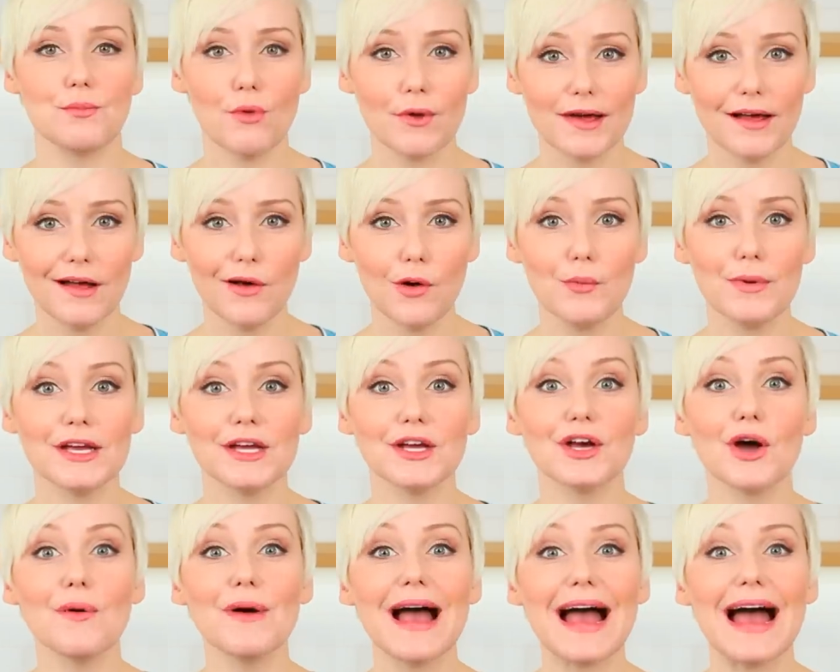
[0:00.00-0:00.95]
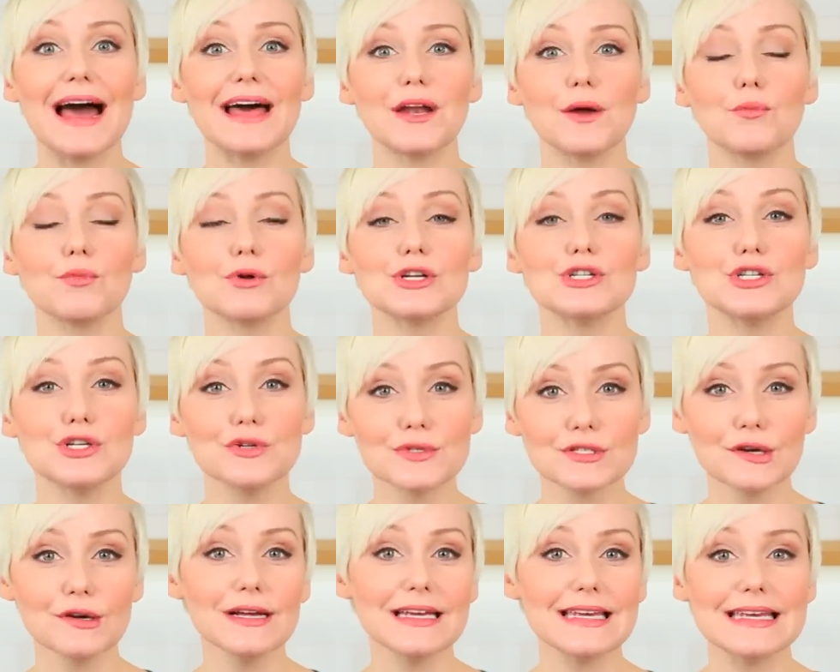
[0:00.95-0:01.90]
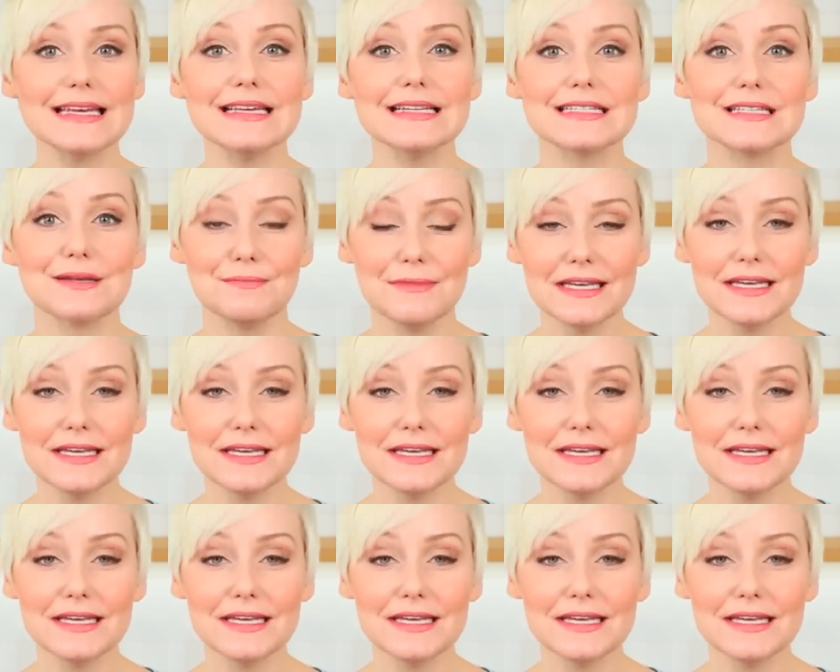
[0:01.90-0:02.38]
a boil, we can go ahead and reduce our heat to